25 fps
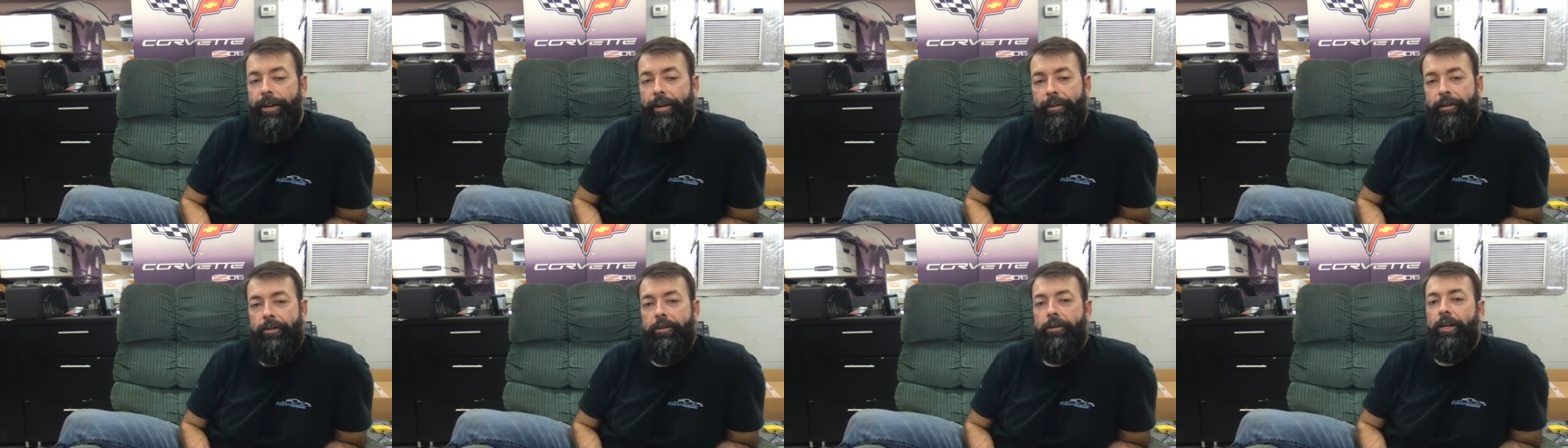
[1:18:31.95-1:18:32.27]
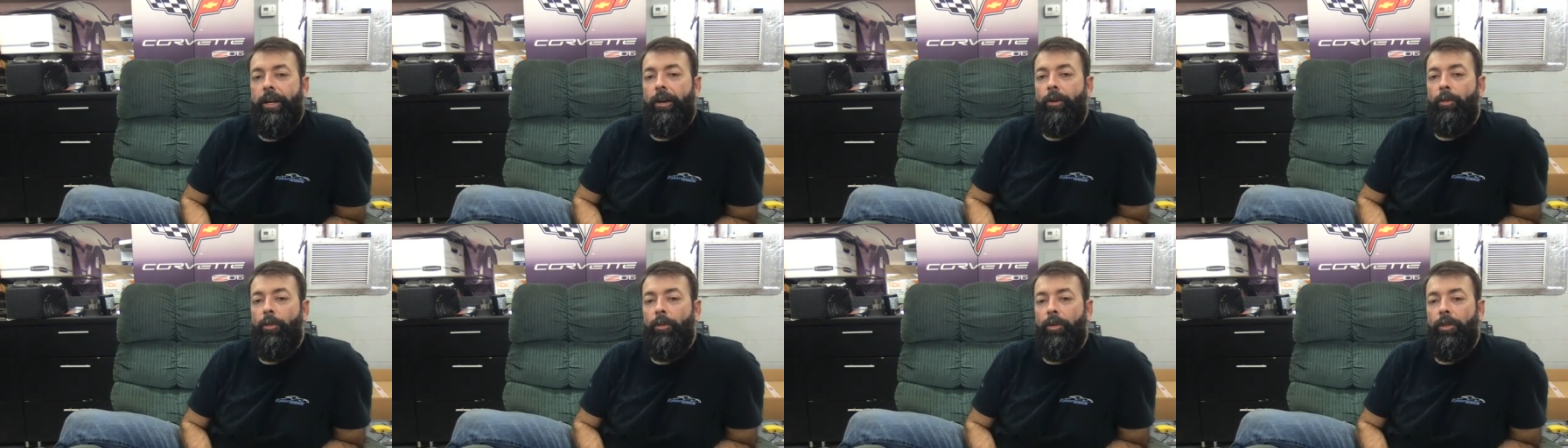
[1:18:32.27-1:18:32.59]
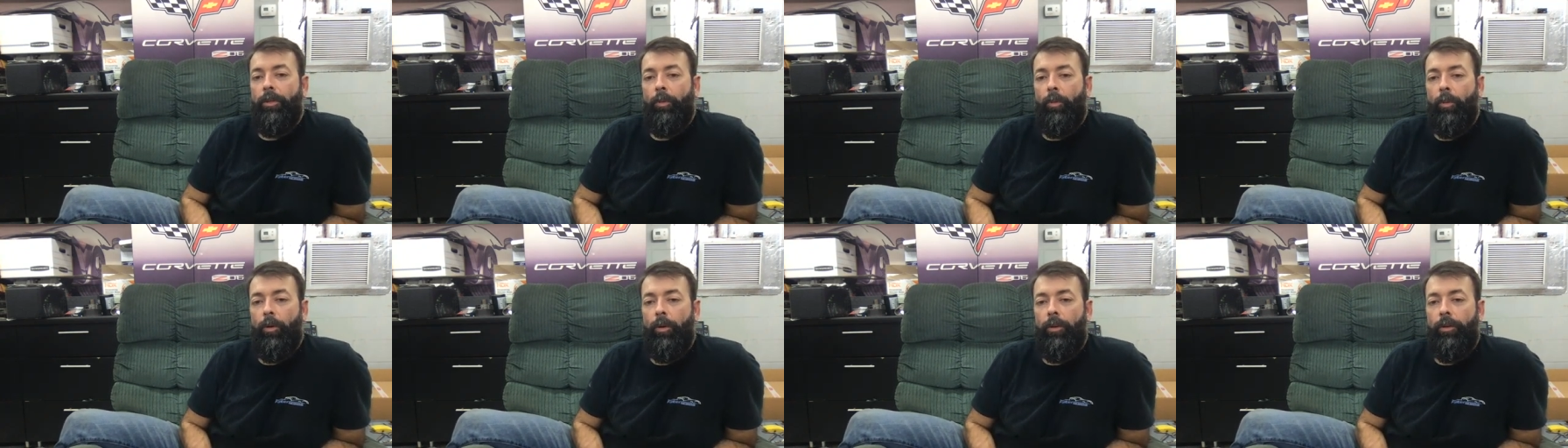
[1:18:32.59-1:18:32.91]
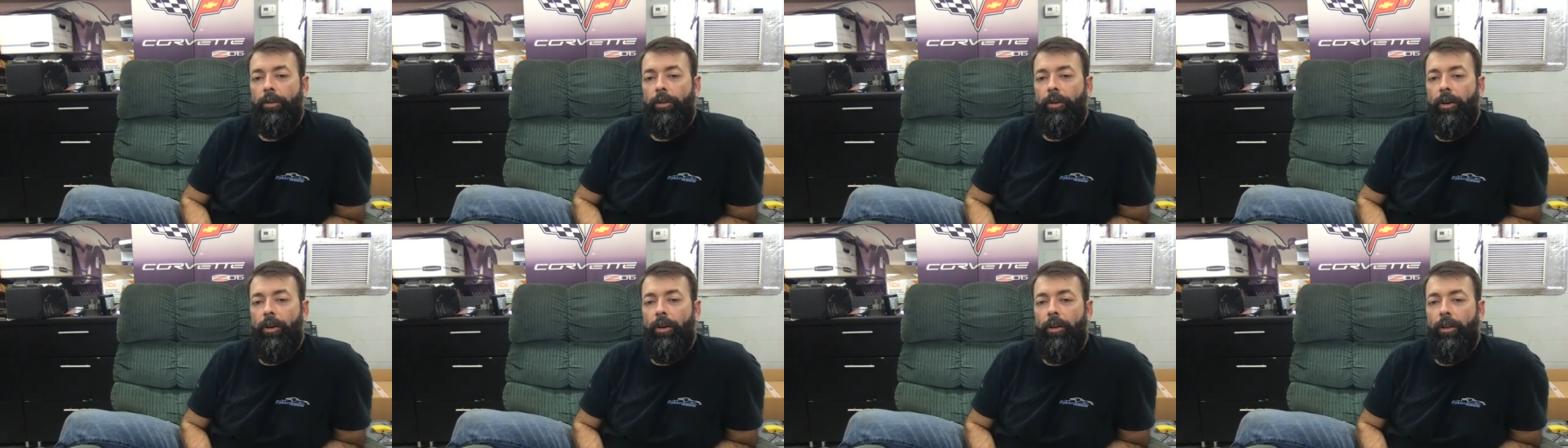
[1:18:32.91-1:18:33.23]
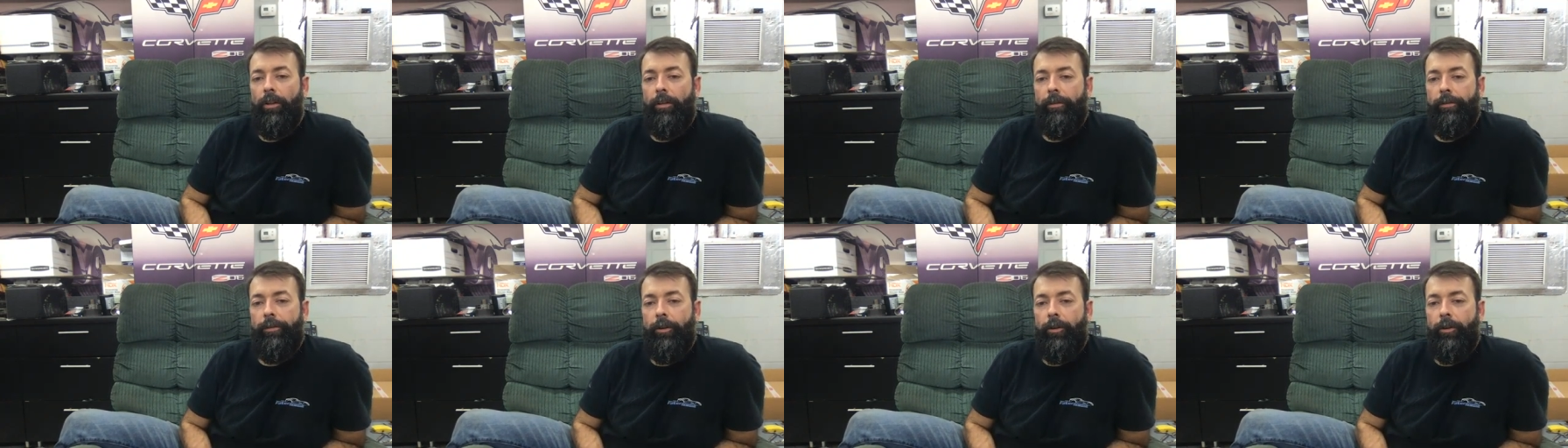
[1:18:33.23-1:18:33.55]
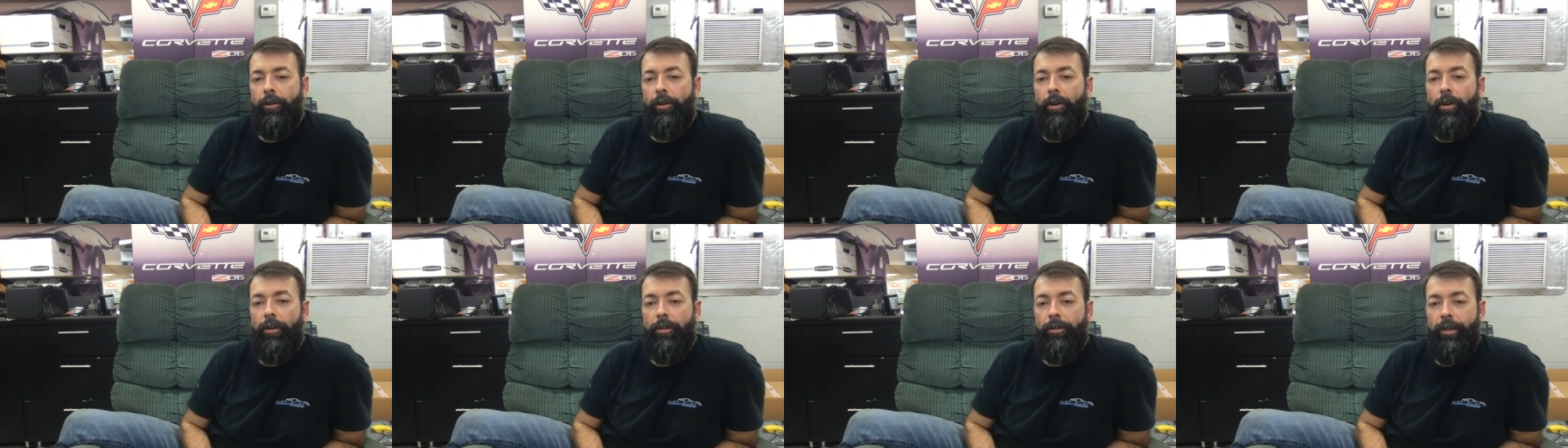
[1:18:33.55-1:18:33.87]
share with the world all of our
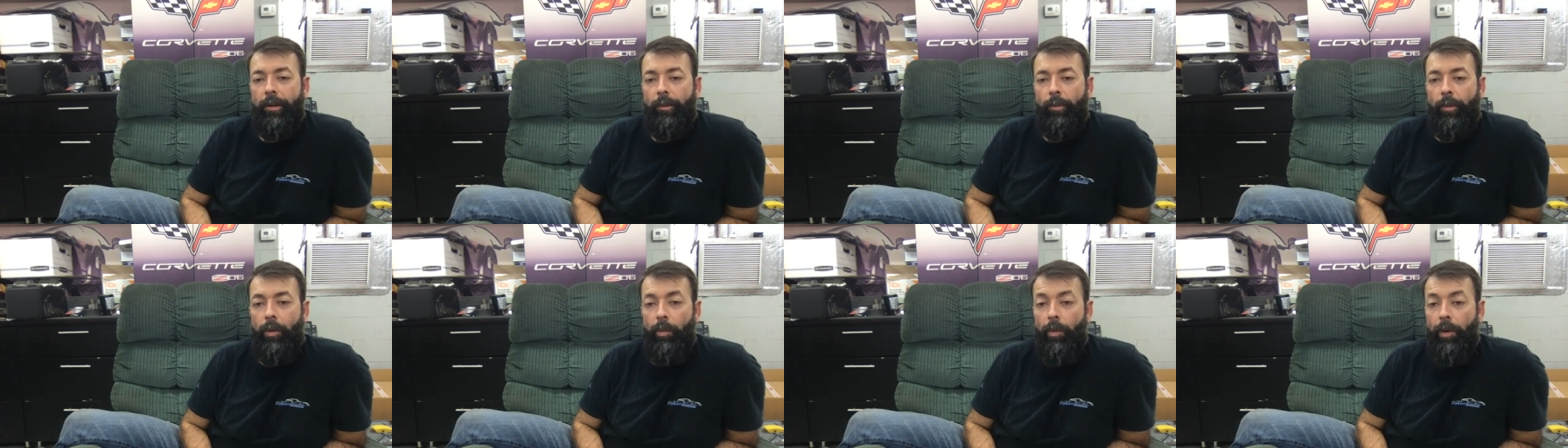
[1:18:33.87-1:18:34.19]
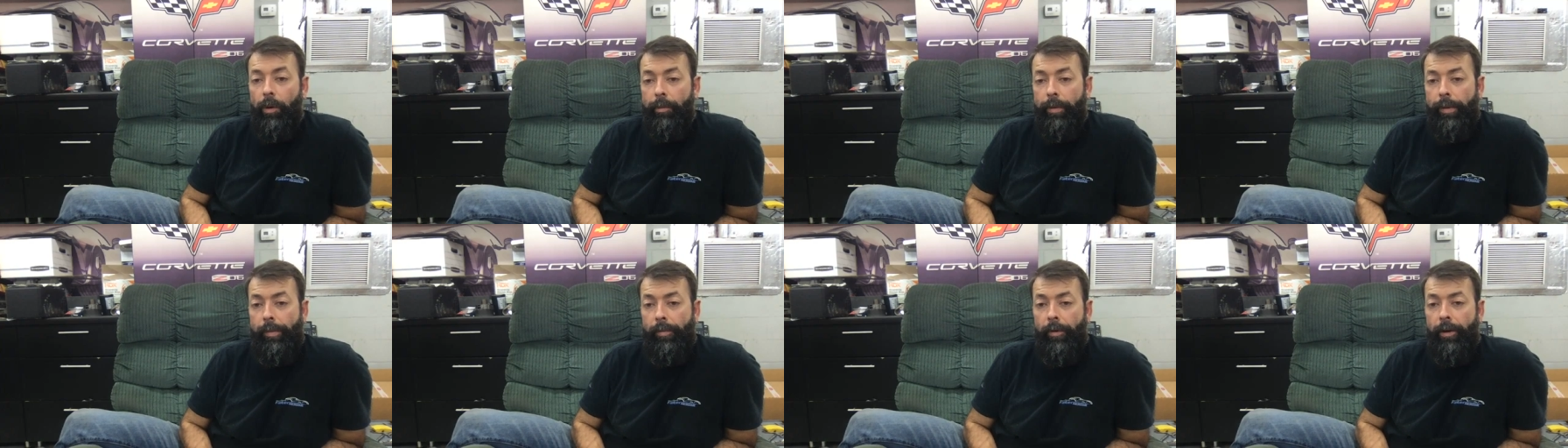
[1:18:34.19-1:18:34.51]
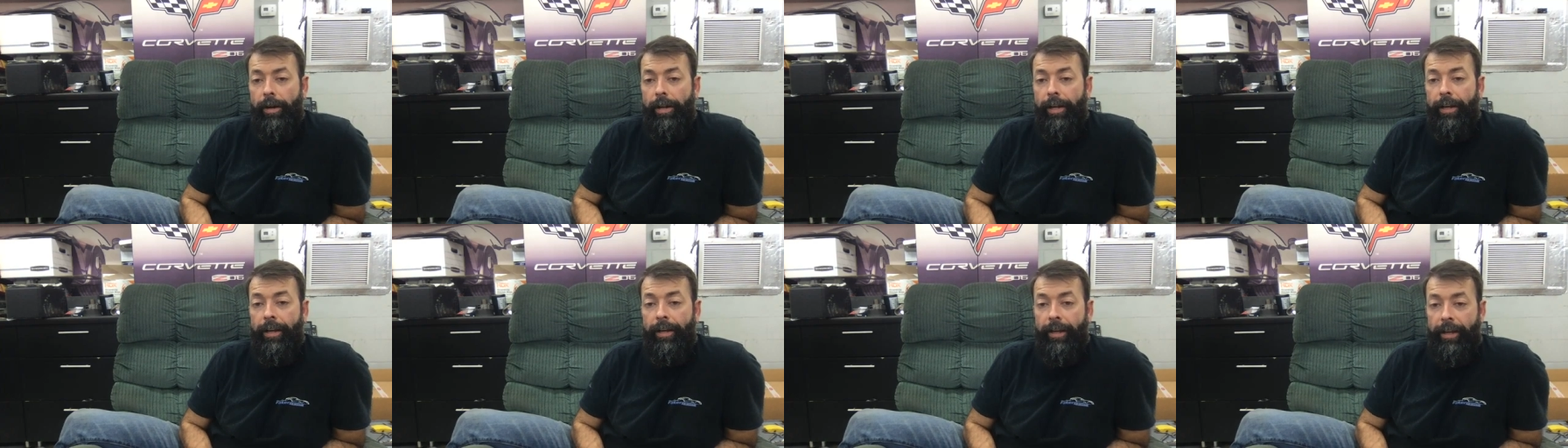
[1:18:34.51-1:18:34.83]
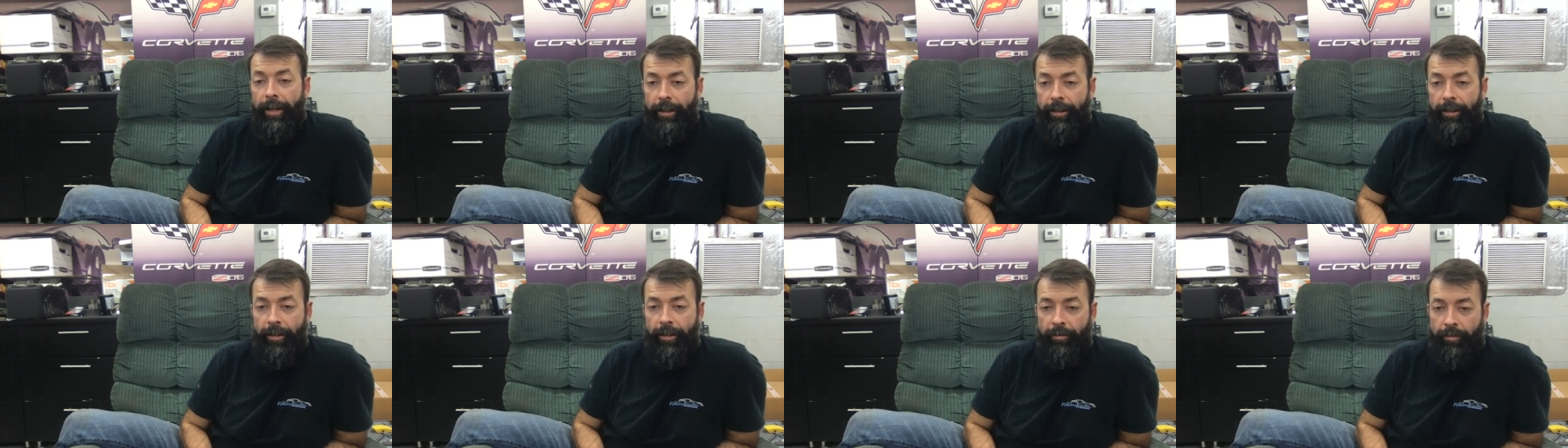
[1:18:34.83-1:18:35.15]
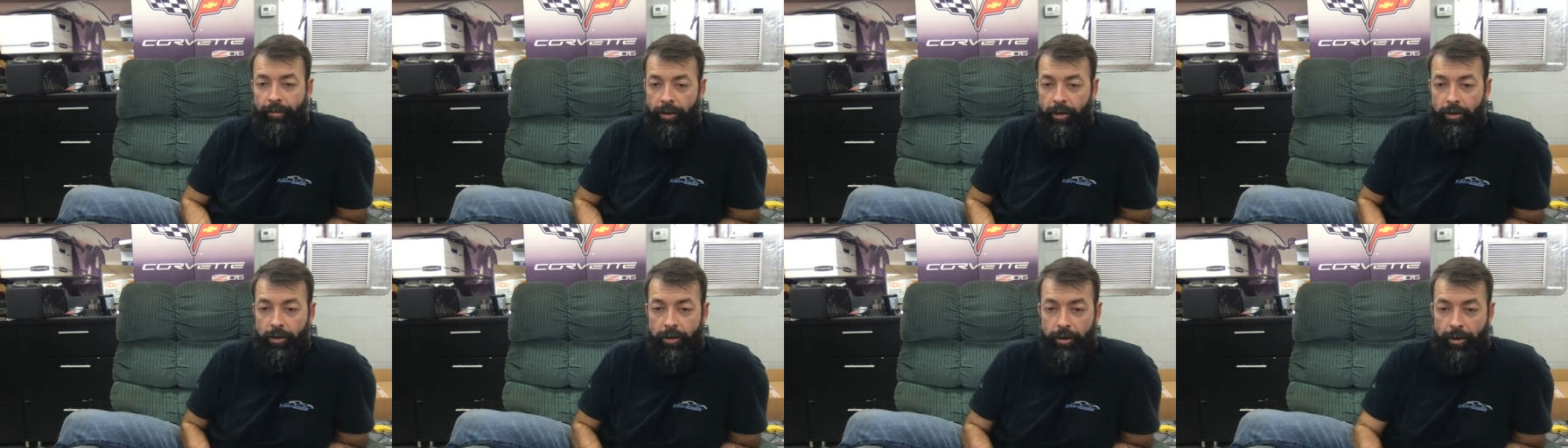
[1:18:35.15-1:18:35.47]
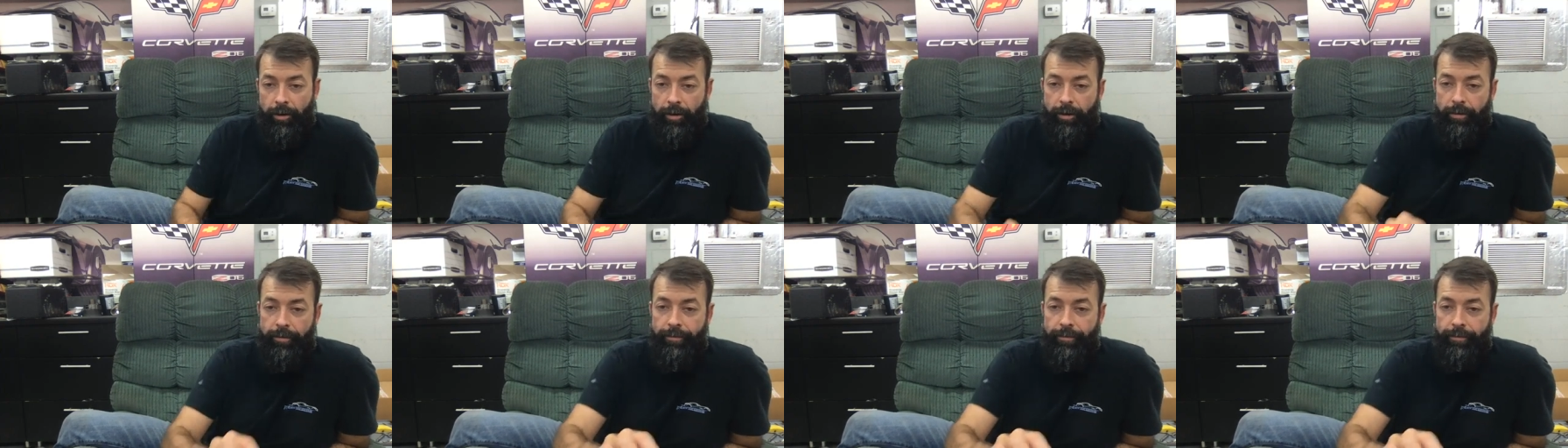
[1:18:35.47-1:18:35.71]
dogs that we will be breeding in the future.